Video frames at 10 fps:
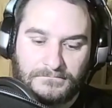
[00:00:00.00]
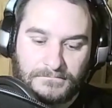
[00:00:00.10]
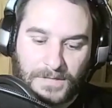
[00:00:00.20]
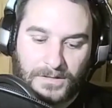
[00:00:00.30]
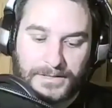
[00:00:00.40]

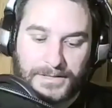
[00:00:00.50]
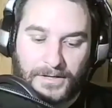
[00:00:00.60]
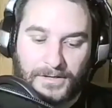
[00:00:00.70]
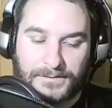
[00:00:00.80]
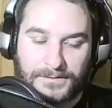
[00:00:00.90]
all in
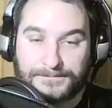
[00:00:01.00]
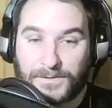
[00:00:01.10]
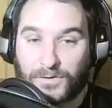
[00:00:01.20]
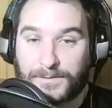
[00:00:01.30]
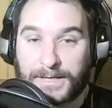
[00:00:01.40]
all,
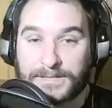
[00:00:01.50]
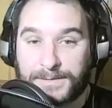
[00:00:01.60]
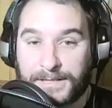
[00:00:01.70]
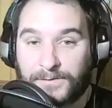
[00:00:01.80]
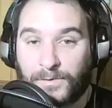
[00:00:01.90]
quarterbacks
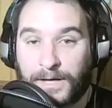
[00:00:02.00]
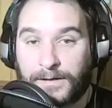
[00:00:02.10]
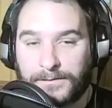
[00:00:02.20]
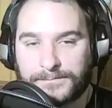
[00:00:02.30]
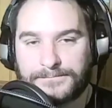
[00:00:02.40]
played
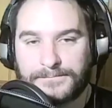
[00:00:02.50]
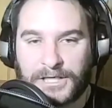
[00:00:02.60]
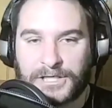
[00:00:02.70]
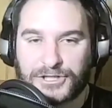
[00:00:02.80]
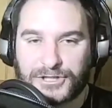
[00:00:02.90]

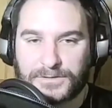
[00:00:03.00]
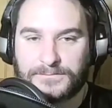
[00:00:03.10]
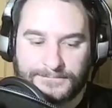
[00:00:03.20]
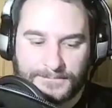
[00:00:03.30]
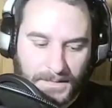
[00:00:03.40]
well-ish.
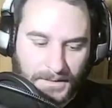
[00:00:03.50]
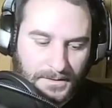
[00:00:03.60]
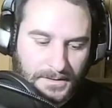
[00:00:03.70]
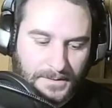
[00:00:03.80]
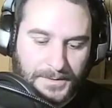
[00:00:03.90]

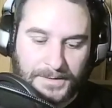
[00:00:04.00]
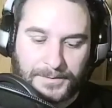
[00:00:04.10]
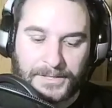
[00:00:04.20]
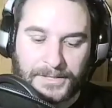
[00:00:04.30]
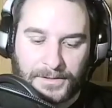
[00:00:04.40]
They played
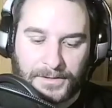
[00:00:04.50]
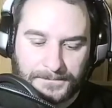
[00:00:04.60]
pretty good.